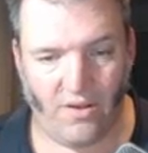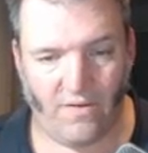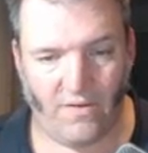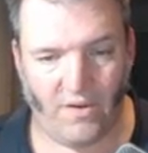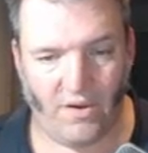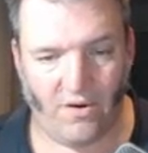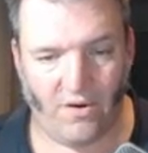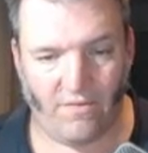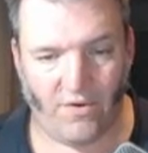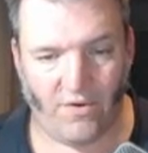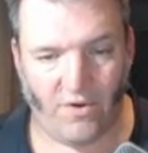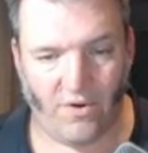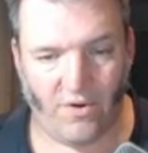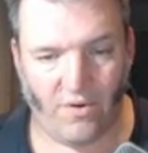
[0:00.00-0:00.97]
So here I've
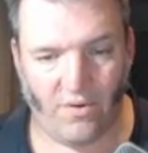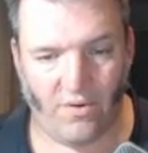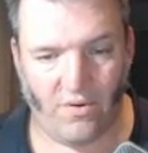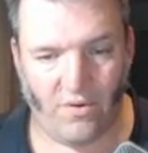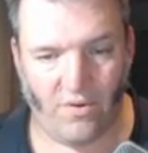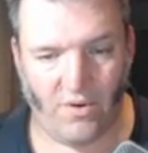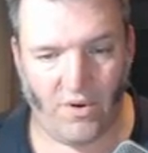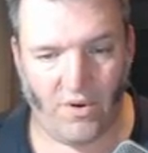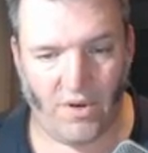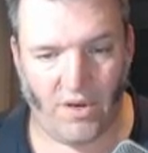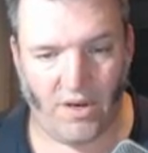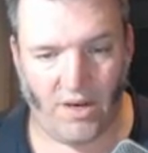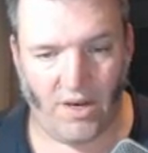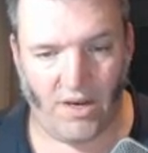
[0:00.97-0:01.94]
got
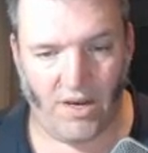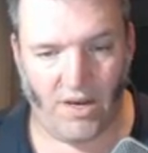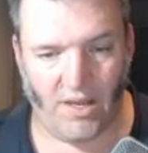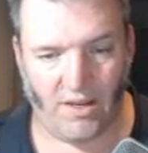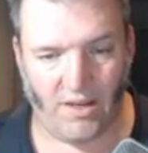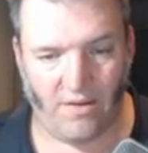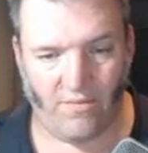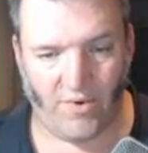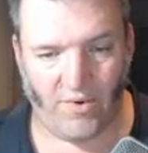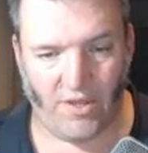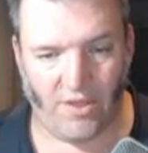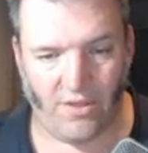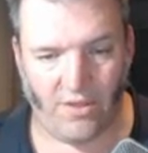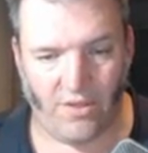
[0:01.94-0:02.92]
negative
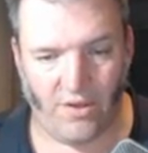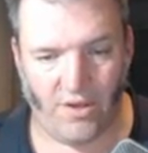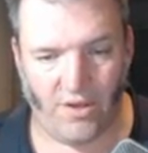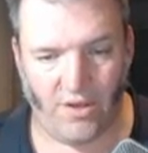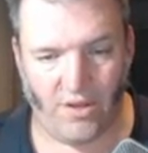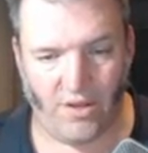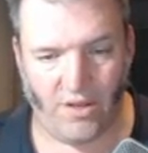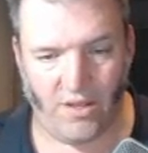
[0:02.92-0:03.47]
1/3